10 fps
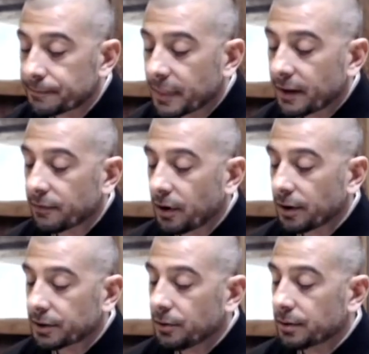of
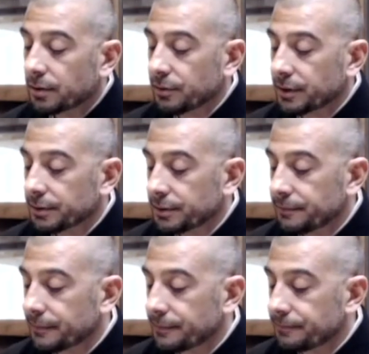ongoing Buddhahood
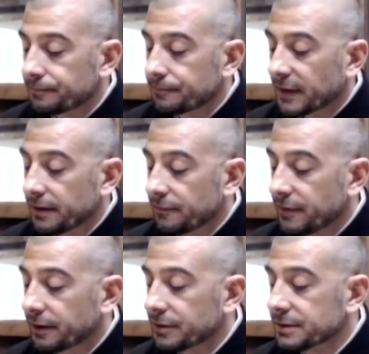and
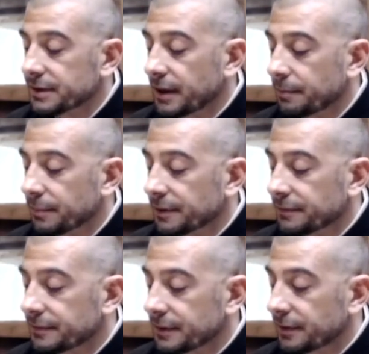vigorously
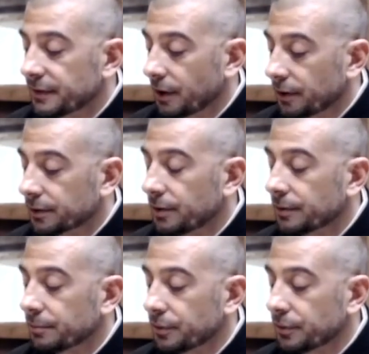uplift the
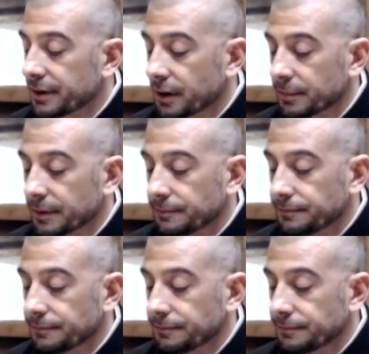ongoing Buddha Dharma.